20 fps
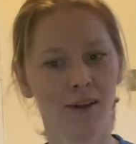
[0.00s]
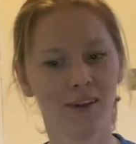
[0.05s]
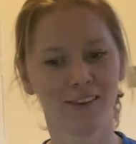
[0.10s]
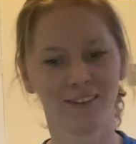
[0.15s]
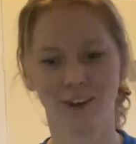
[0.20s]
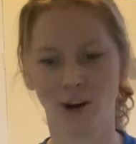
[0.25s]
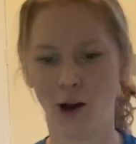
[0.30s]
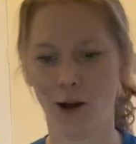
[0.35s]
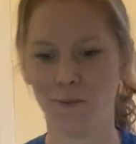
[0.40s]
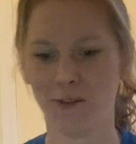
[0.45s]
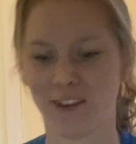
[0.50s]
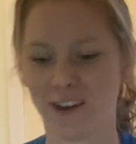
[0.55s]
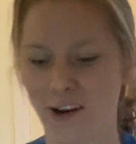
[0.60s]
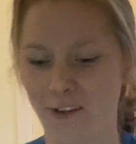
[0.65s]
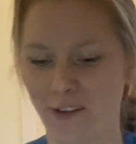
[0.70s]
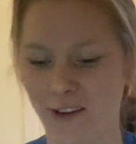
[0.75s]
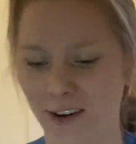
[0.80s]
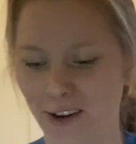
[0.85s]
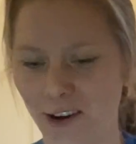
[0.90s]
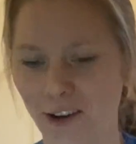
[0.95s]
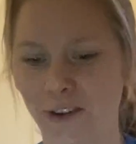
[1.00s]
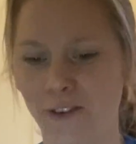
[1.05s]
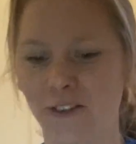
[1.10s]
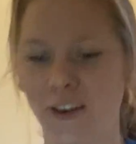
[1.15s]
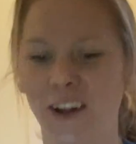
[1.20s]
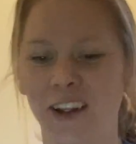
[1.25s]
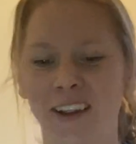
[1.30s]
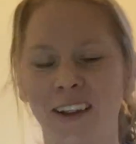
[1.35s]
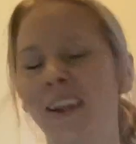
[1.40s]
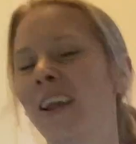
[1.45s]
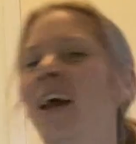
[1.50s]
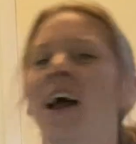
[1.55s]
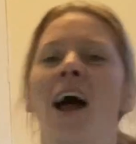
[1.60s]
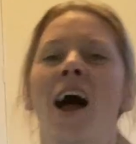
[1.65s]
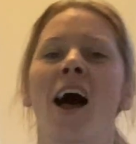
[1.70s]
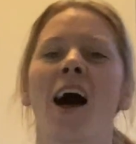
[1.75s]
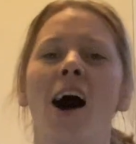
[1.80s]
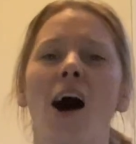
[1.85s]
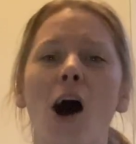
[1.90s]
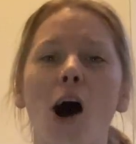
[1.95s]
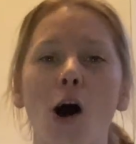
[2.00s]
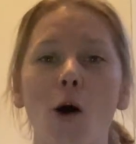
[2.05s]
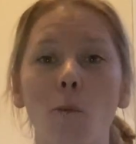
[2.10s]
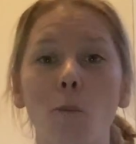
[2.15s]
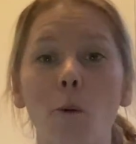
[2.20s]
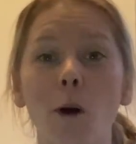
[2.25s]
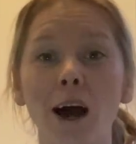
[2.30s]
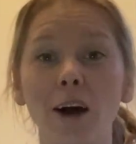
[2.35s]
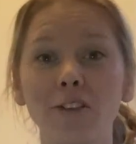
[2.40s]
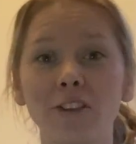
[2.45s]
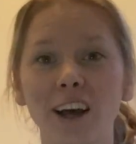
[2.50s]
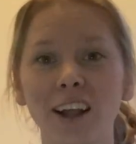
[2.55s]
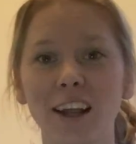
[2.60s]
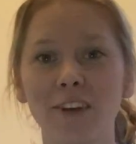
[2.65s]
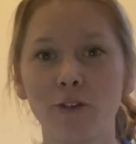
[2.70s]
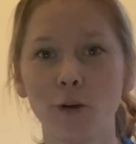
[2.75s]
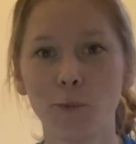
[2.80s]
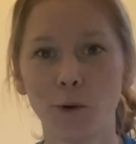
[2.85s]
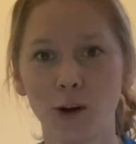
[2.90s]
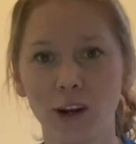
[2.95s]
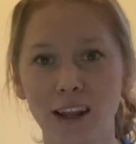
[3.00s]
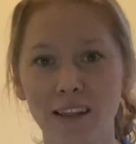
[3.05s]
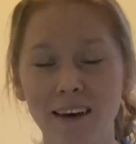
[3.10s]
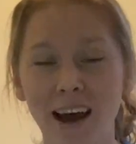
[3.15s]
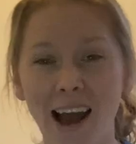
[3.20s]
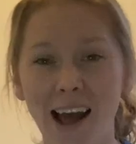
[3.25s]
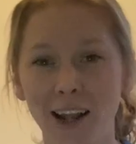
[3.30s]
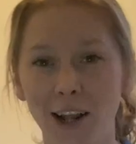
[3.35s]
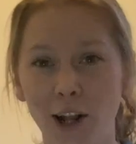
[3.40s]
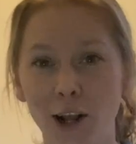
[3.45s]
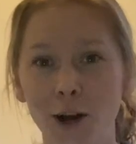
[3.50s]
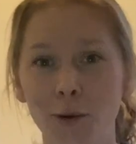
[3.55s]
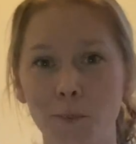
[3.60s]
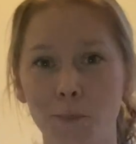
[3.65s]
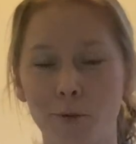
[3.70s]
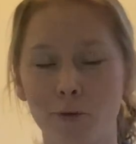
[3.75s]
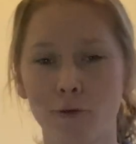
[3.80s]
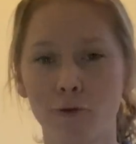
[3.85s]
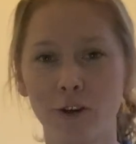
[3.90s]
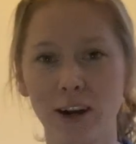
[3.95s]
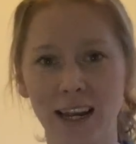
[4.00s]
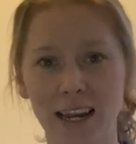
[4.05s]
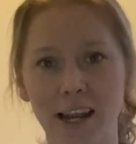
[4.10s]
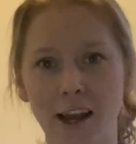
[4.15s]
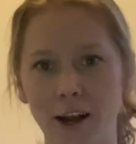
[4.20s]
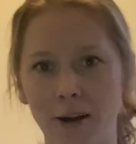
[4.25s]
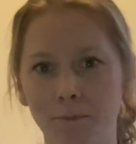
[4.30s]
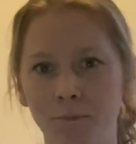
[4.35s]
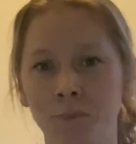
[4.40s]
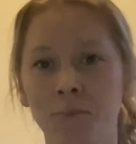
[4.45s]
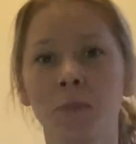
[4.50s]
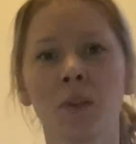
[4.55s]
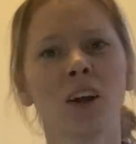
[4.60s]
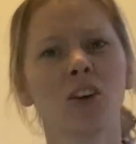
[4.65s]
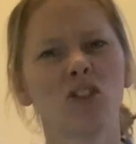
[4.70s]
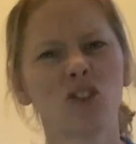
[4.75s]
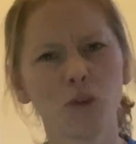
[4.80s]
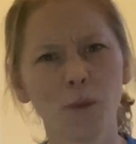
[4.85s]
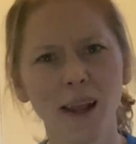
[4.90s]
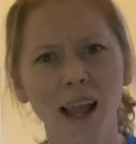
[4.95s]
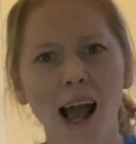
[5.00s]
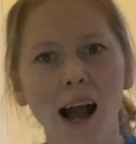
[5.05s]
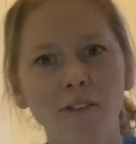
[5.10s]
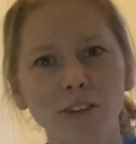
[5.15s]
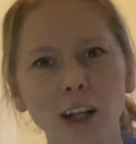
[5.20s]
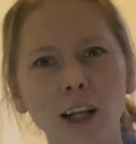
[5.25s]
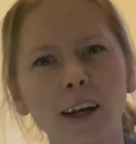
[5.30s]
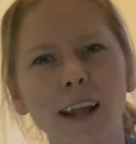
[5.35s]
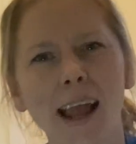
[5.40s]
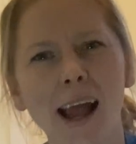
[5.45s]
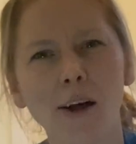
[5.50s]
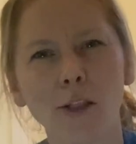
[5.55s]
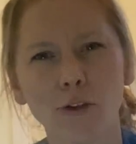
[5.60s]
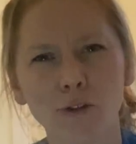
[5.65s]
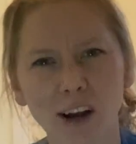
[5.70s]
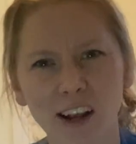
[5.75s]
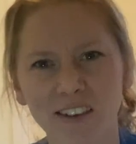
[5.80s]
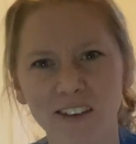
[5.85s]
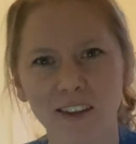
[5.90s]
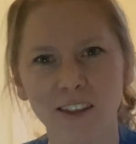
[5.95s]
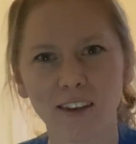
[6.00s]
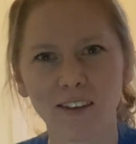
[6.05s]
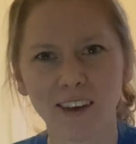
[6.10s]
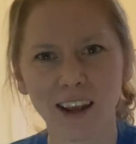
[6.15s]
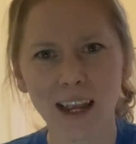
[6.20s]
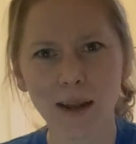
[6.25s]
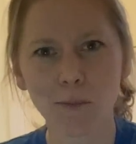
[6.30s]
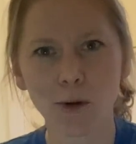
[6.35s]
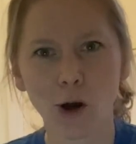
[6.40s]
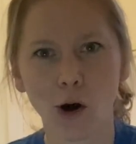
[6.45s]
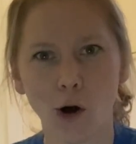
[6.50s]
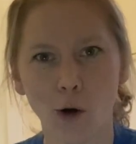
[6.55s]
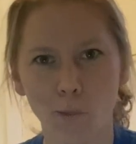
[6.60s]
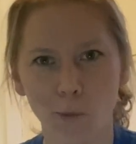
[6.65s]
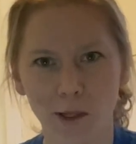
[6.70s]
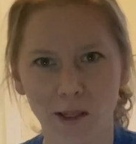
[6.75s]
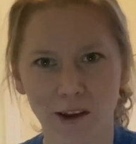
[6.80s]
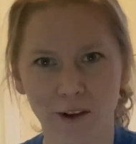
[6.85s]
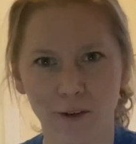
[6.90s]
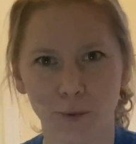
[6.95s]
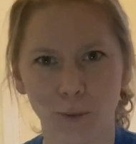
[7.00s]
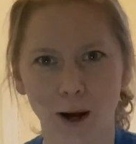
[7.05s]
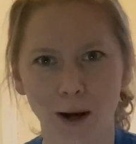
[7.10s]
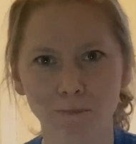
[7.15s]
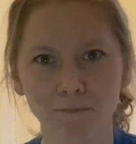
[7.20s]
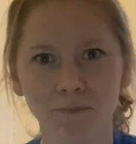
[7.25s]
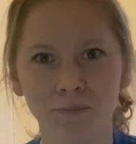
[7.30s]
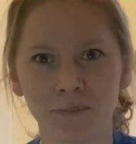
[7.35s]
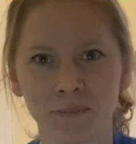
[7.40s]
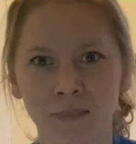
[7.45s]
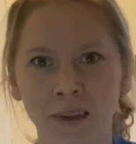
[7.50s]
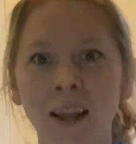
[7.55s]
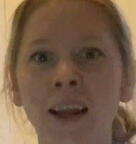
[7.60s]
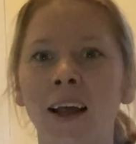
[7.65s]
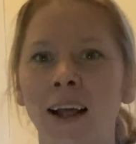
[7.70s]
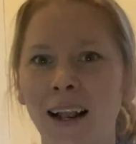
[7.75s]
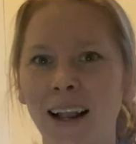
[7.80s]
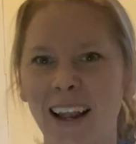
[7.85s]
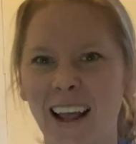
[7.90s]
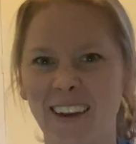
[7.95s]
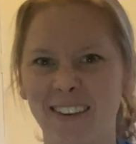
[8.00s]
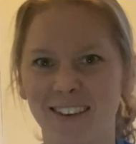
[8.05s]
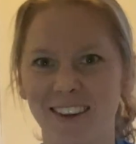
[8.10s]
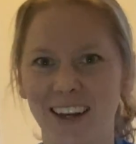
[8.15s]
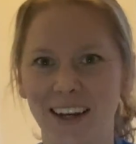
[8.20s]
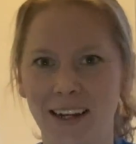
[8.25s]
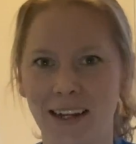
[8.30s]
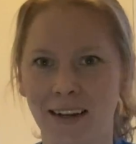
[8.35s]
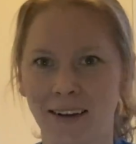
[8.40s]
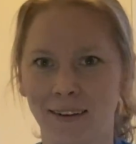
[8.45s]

Time is going off. Oh, well done, everybody. That looked brilliant. Should we have a look how the rest of the team got on with this one? Let's see.